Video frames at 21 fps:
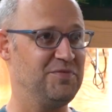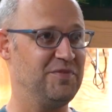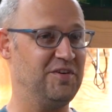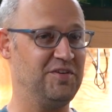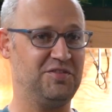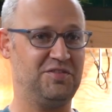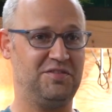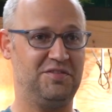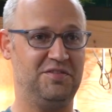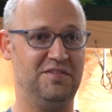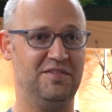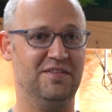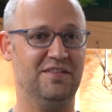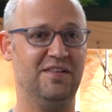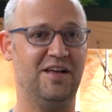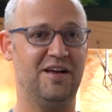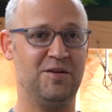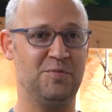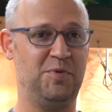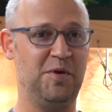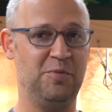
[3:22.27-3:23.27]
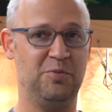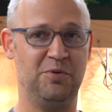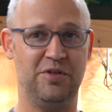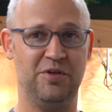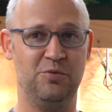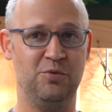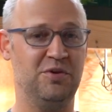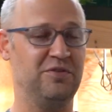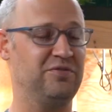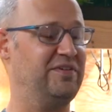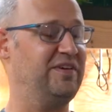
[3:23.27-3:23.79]
There's a lot of people that
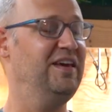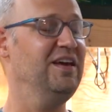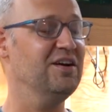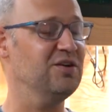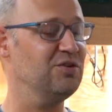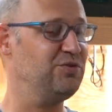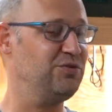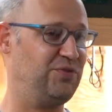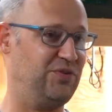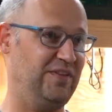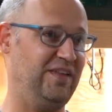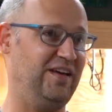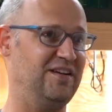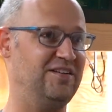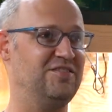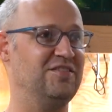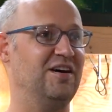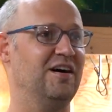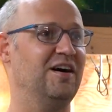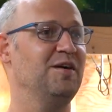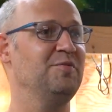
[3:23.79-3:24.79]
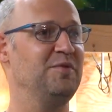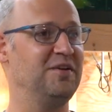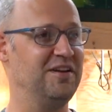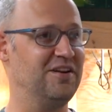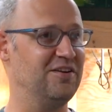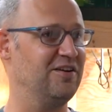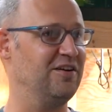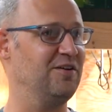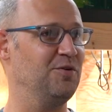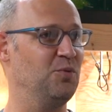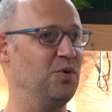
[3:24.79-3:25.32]
would have killed for that job, and
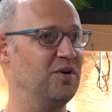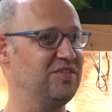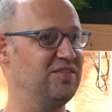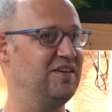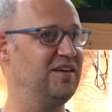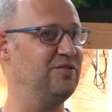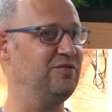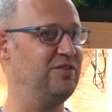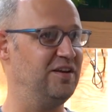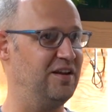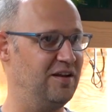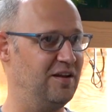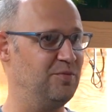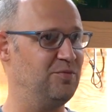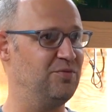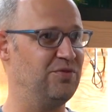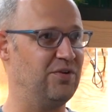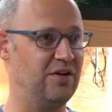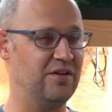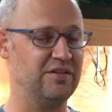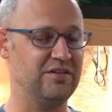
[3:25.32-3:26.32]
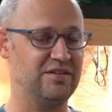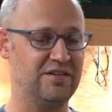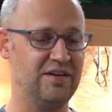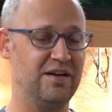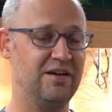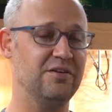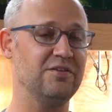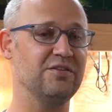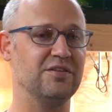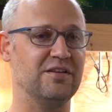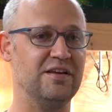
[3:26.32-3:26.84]
here I was giving it up
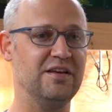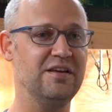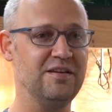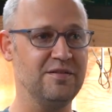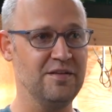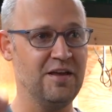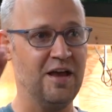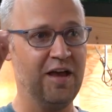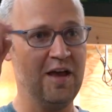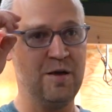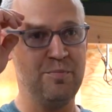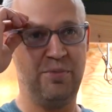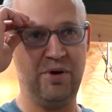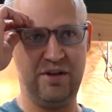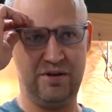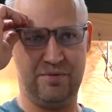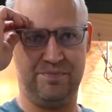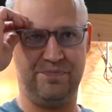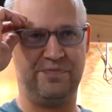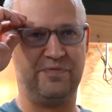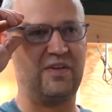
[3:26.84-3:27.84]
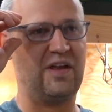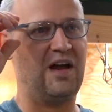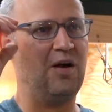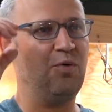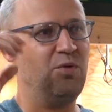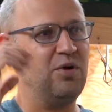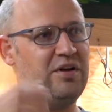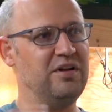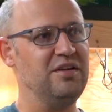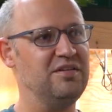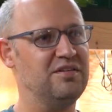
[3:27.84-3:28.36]
voluntarily. But I
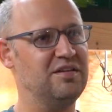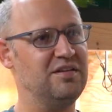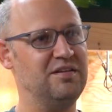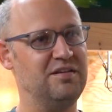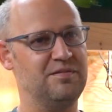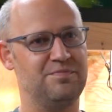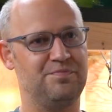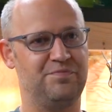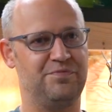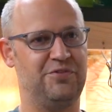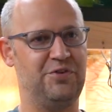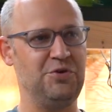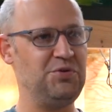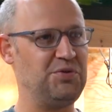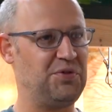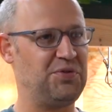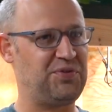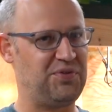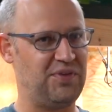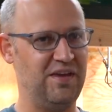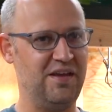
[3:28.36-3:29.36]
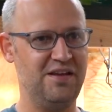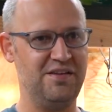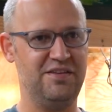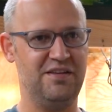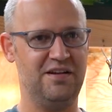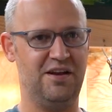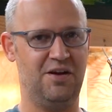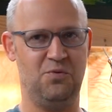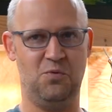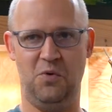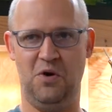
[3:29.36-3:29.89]
wanted to do the thing that
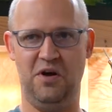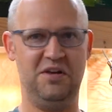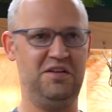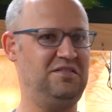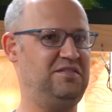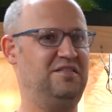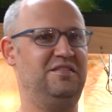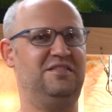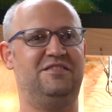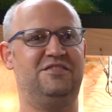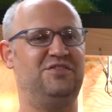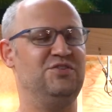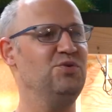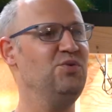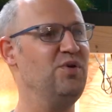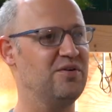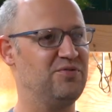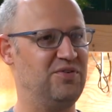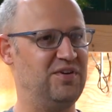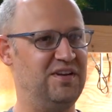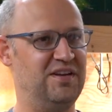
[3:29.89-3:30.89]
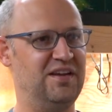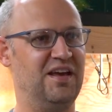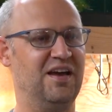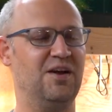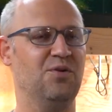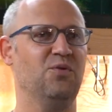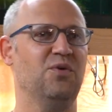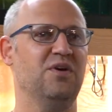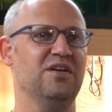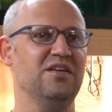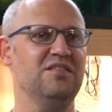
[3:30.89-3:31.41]
I wanted to do every day. I
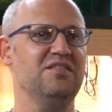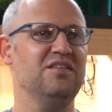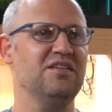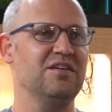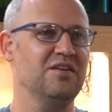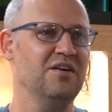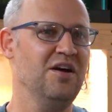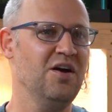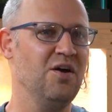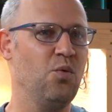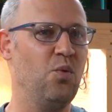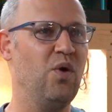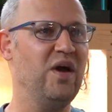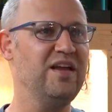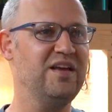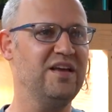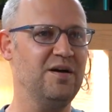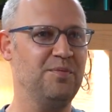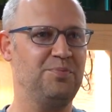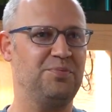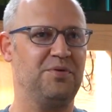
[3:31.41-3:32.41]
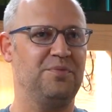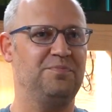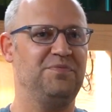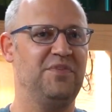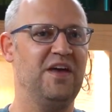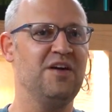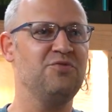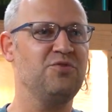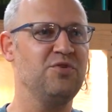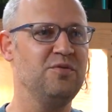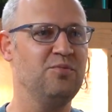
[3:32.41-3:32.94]
wanted to wake up
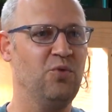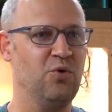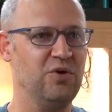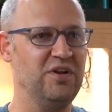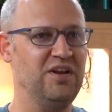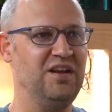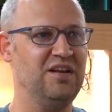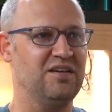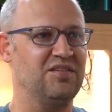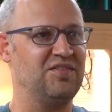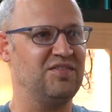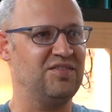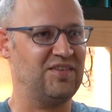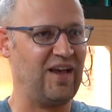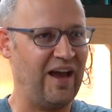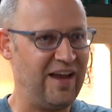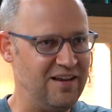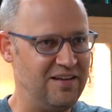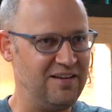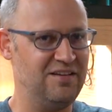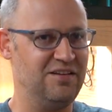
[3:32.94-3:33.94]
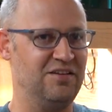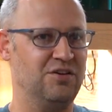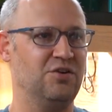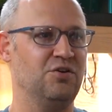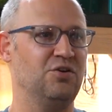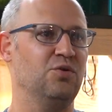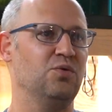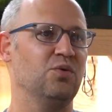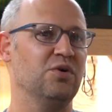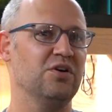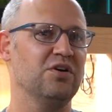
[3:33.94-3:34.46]
every morning excited to go
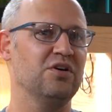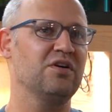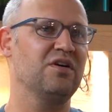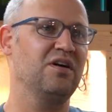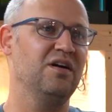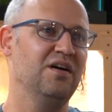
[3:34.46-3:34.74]
to work,